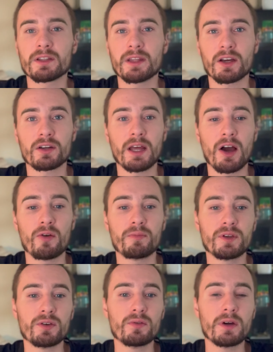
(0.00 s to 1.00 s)
that could help
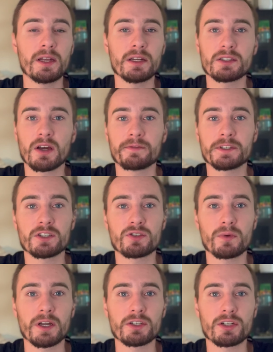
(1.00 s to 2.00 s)
you in a tough
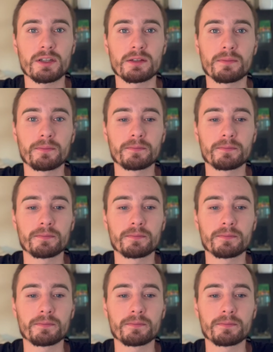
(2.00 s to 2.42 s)
situation.